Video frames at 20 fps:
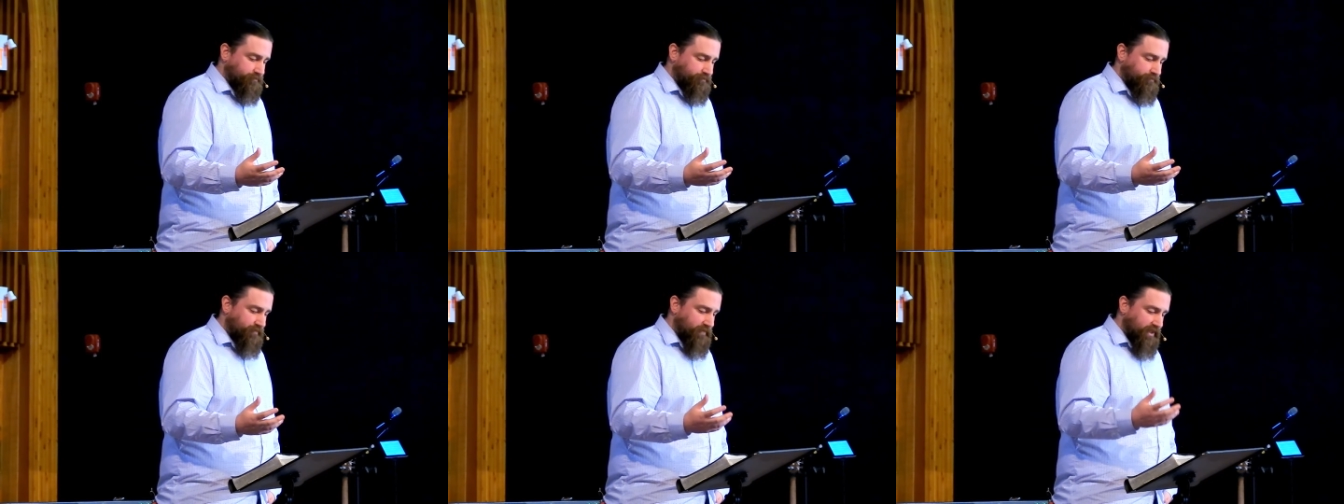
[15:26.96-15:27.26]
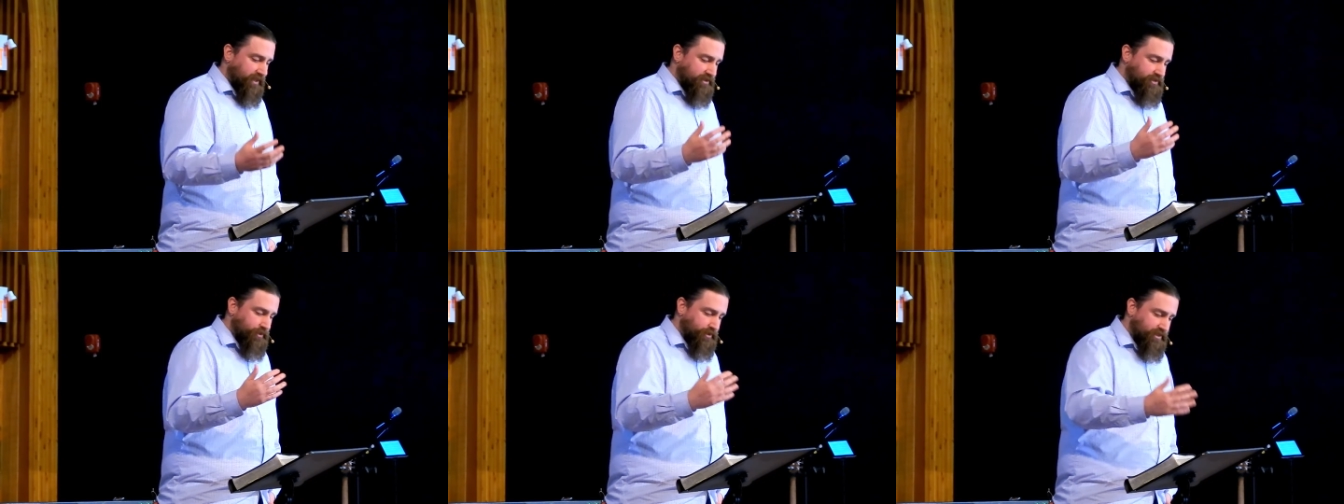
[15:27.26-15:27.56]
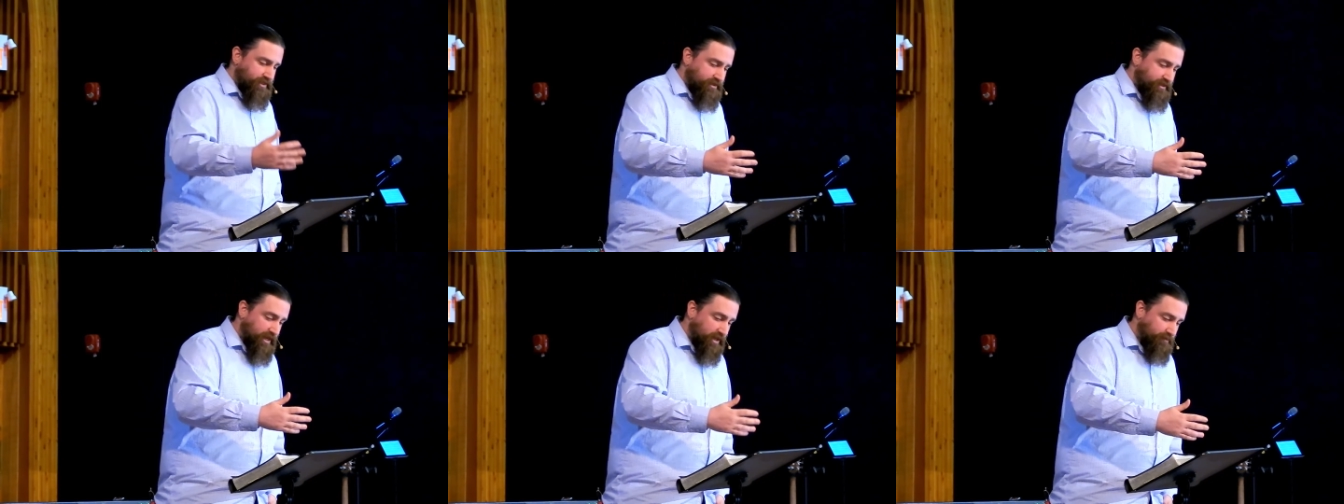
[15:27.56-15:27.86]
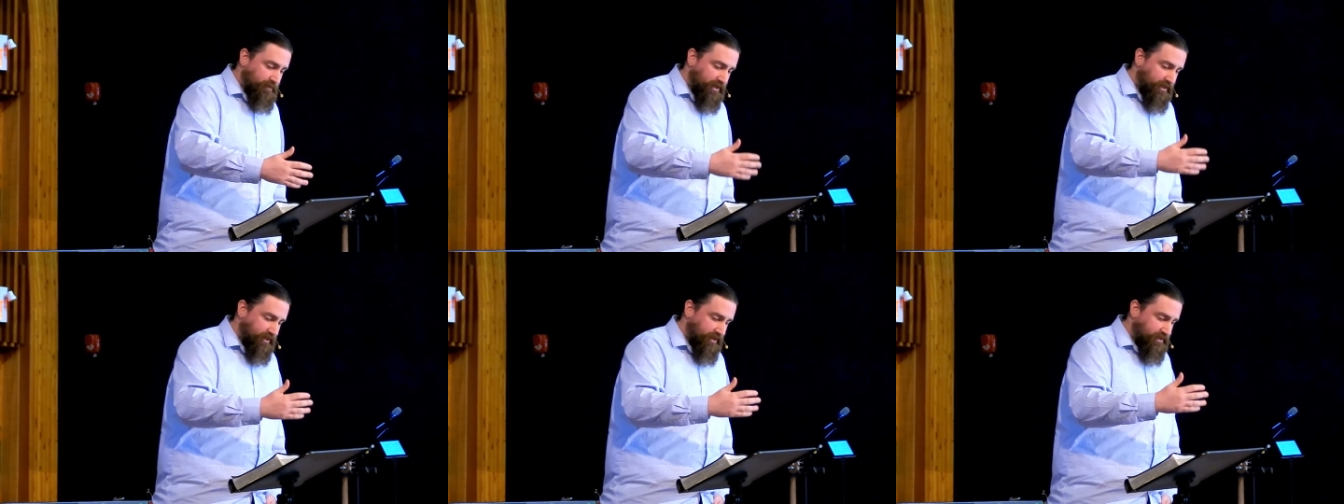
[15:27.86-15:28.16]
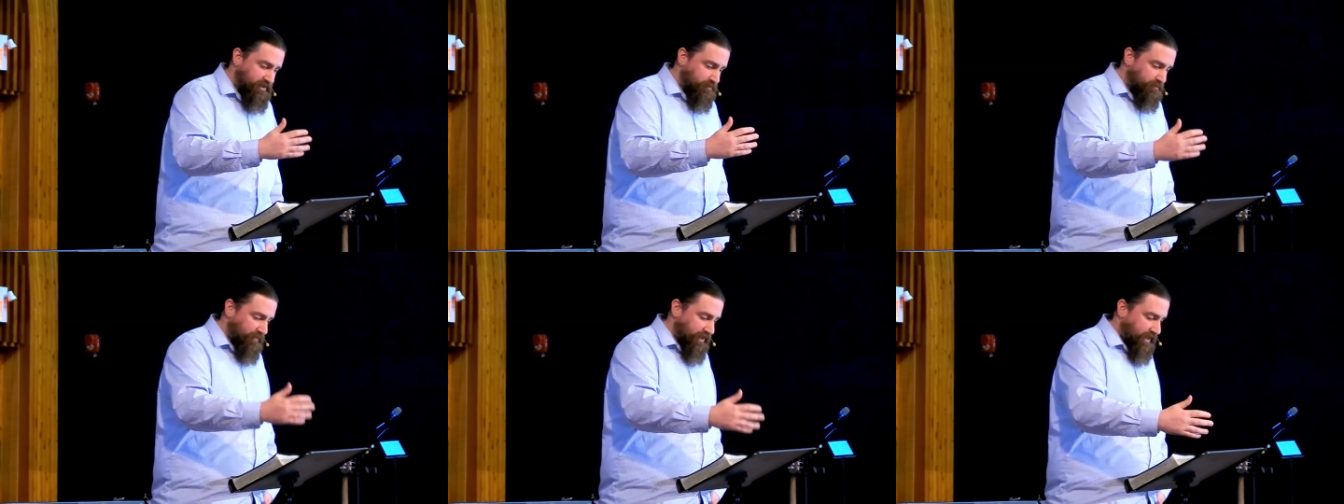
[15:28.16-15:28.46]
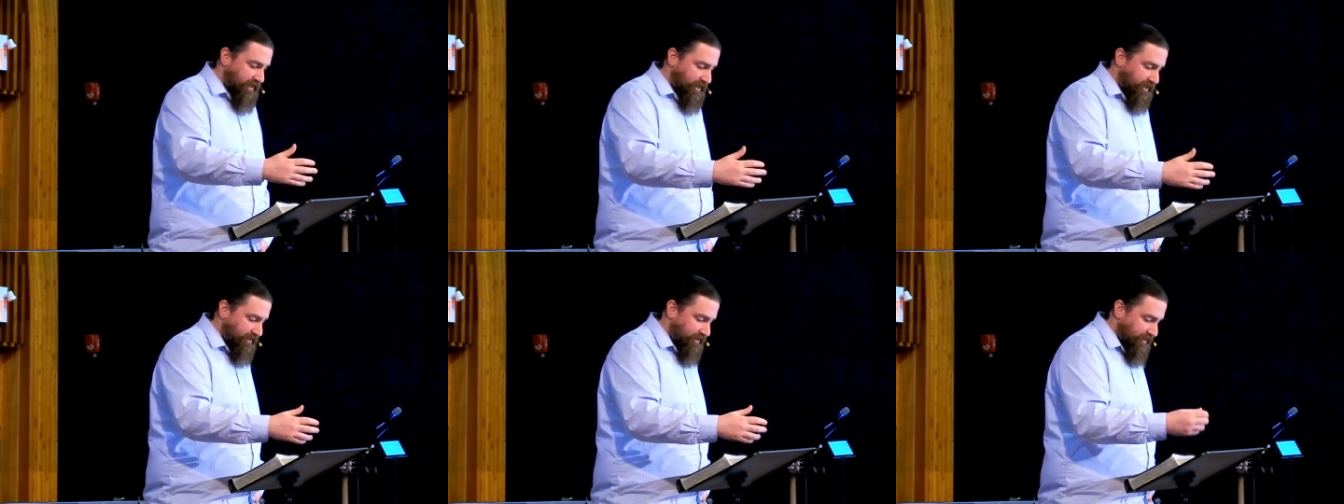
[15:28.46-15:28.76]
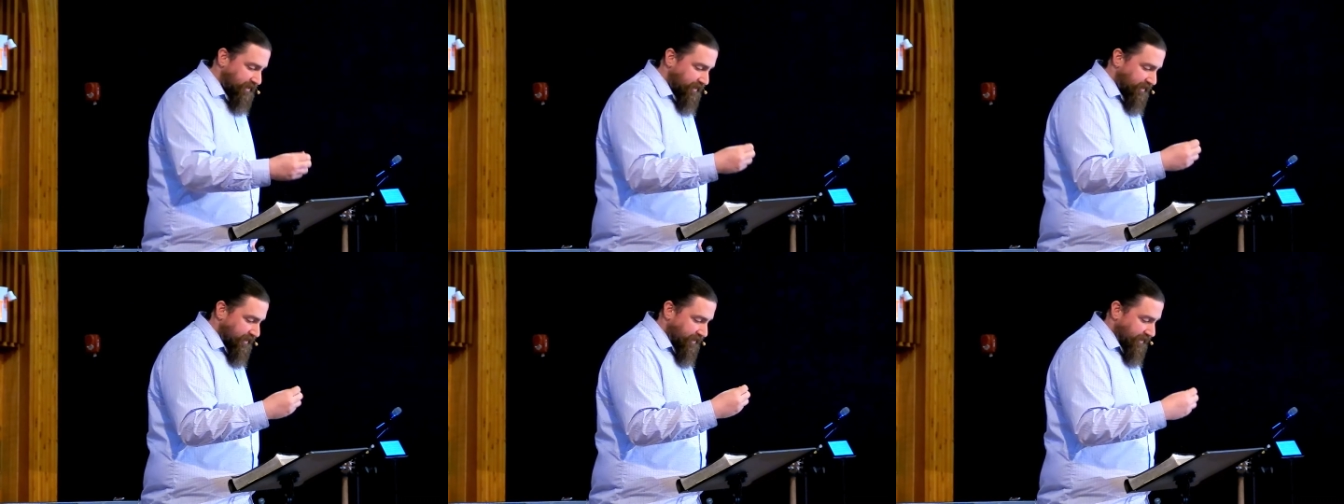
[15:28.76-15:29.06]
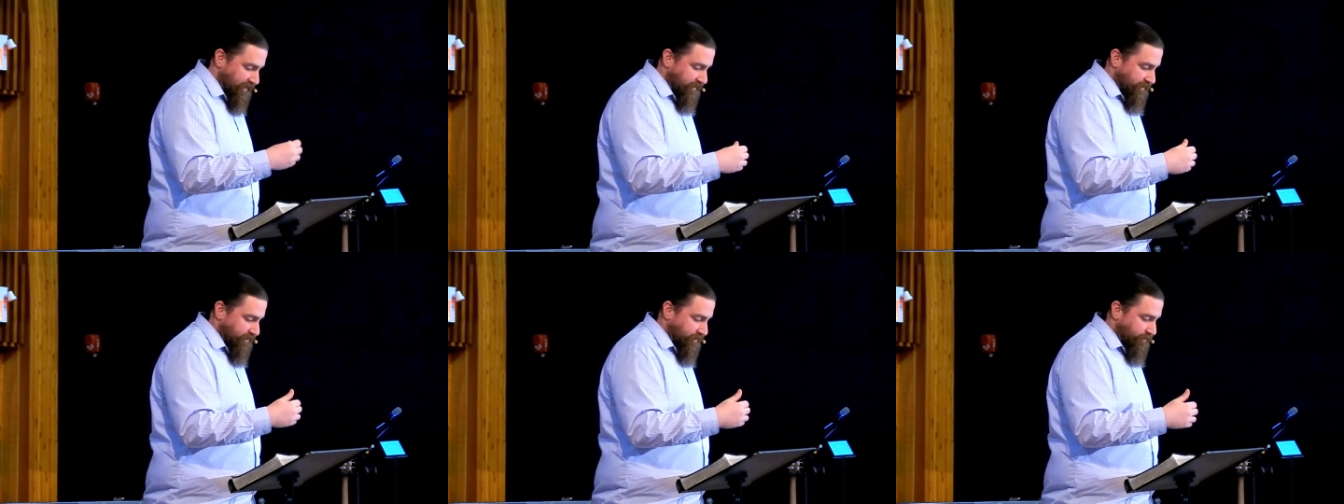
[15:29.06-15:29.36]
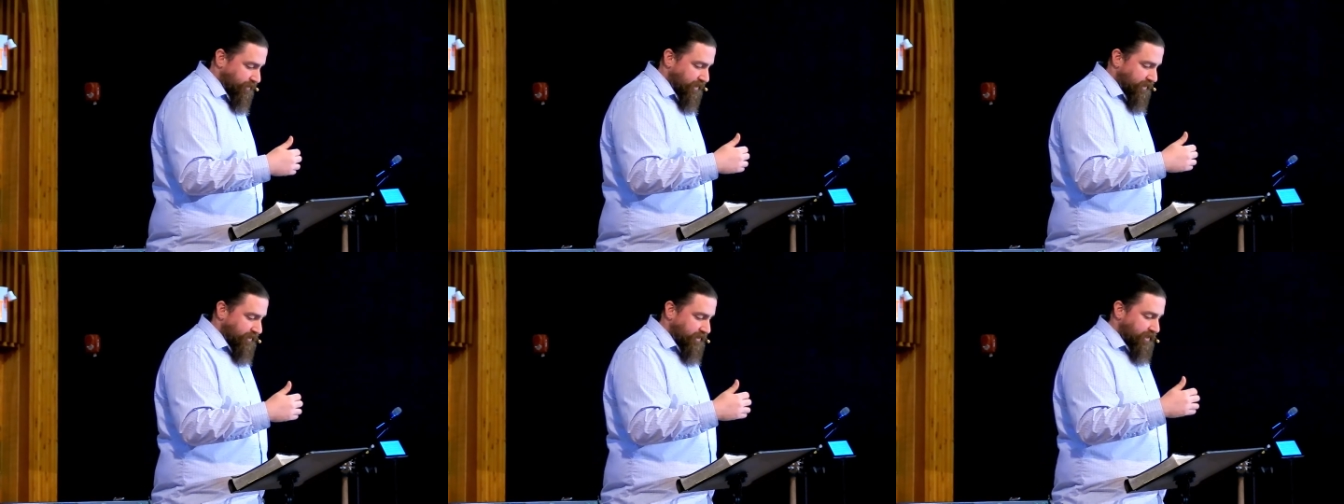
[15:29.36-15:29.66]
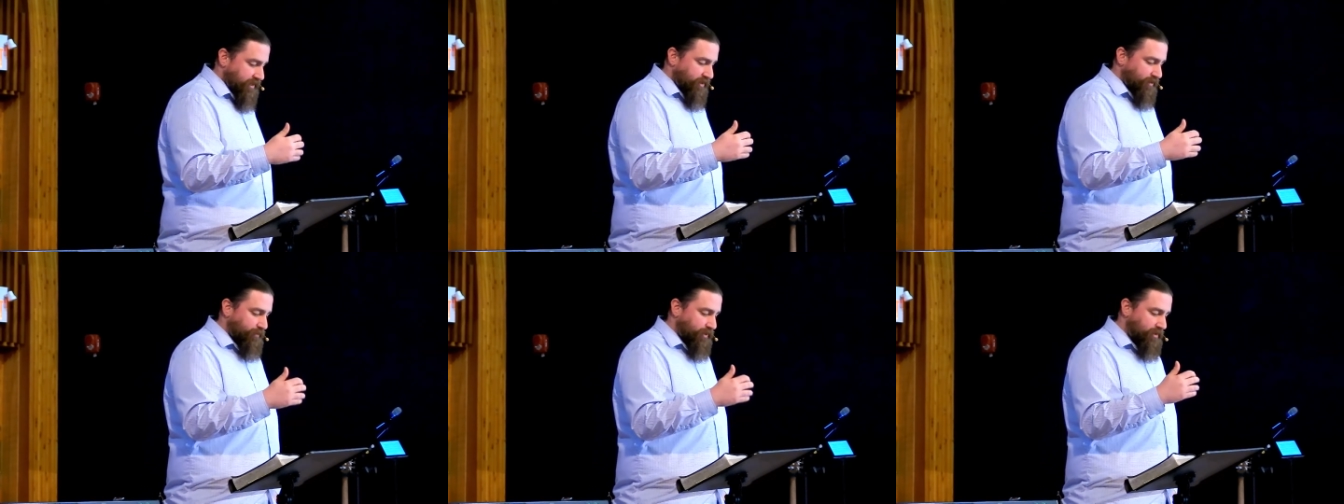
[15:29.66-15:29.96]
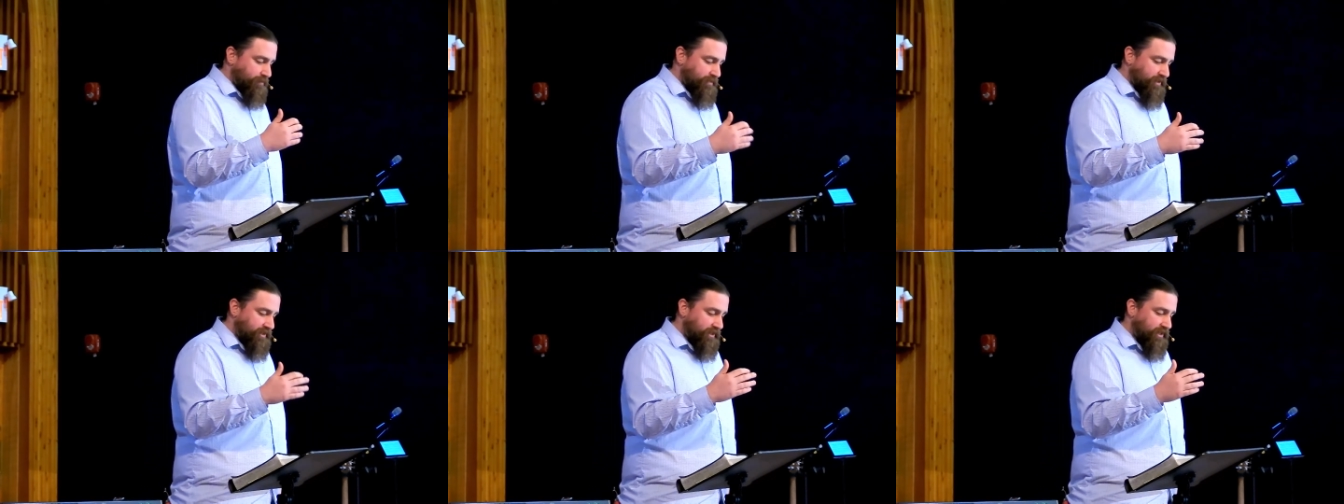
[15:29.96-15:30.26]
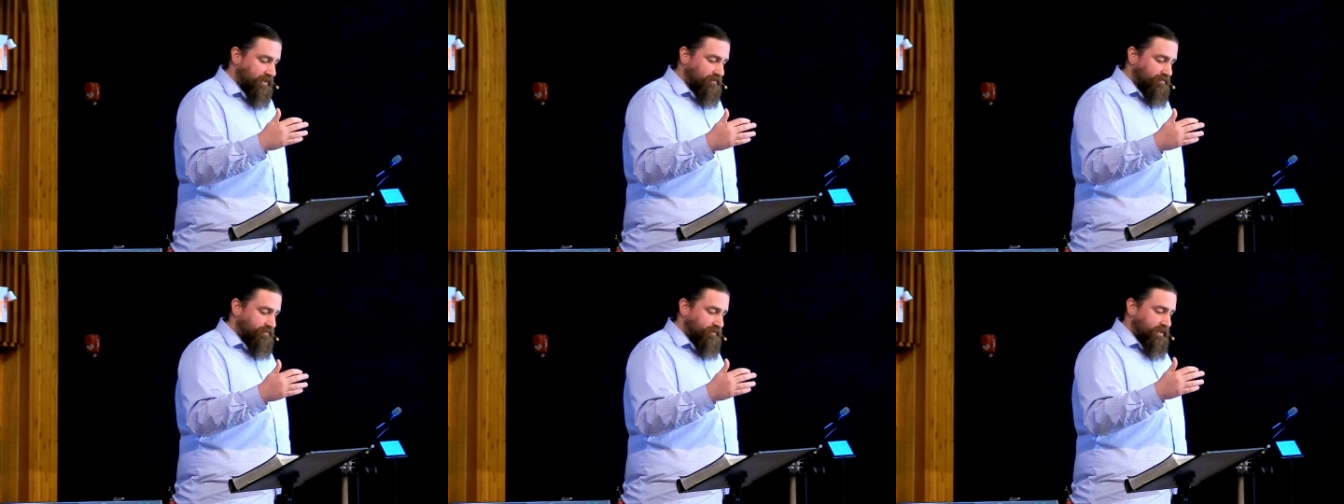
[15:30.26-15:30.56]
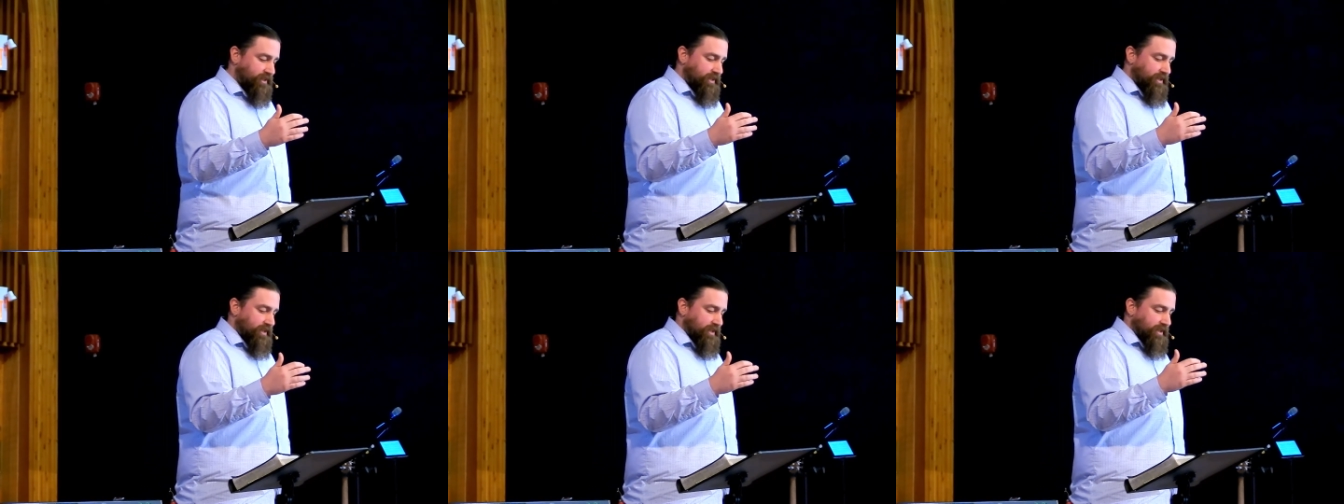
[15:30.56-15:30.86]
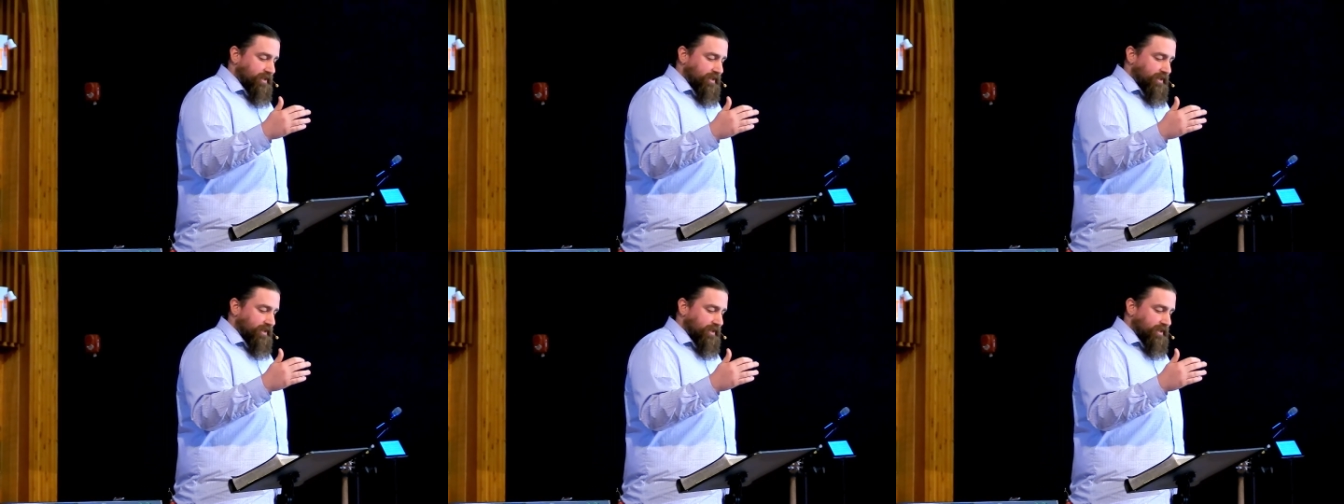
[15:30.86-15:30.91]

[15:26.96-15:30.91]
And so the statement that gets made in the creed that we believe